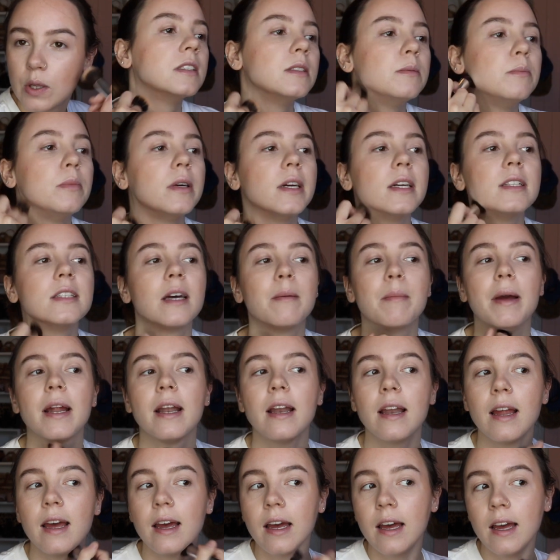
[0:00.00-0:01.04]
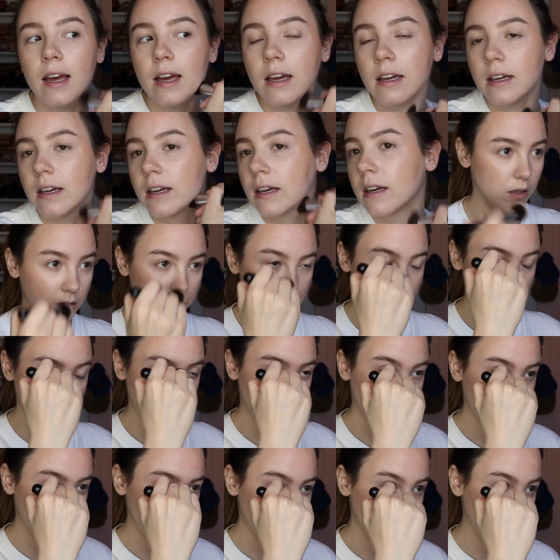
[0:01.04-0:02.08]
Bring it down my neck. I'll do like
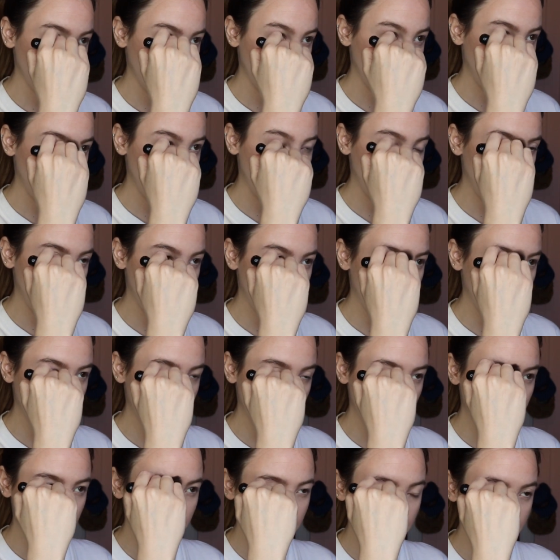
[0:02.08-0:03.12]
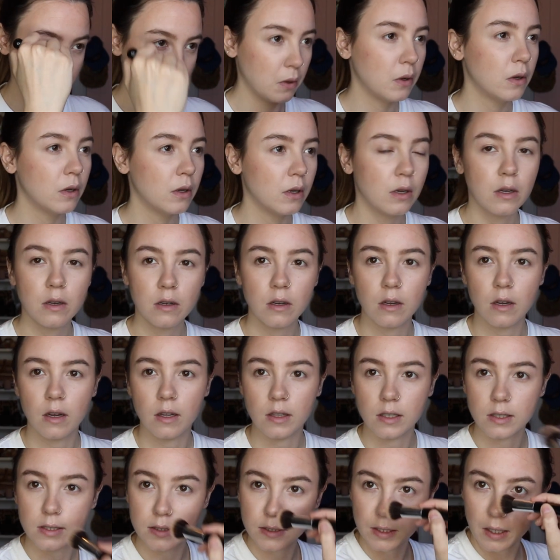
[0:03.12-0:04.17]
a little on
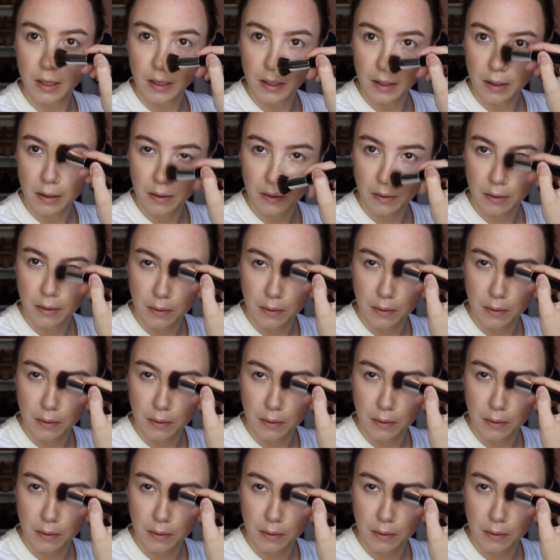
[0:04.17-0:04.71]
the side.